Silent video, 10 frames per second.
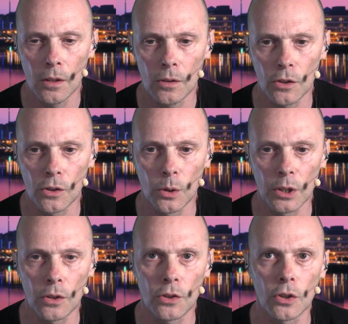Just
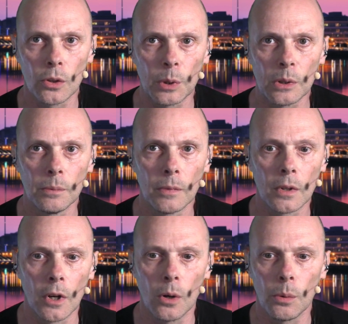going to show you
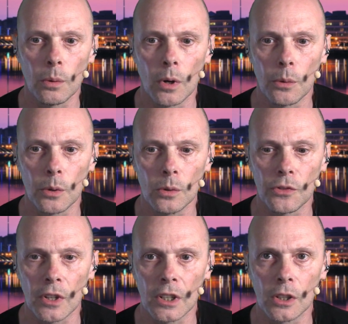how you
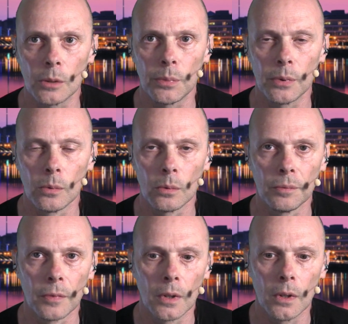set it up,
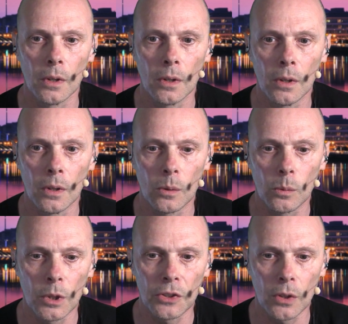
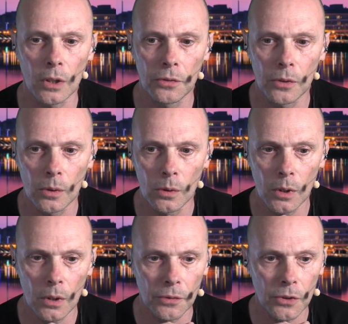what you have to
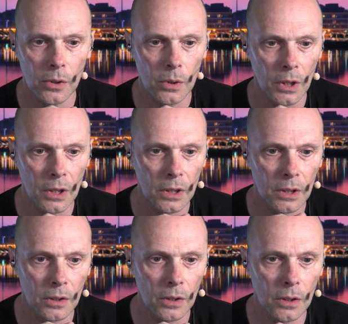look after,
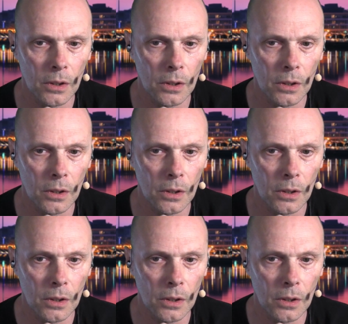and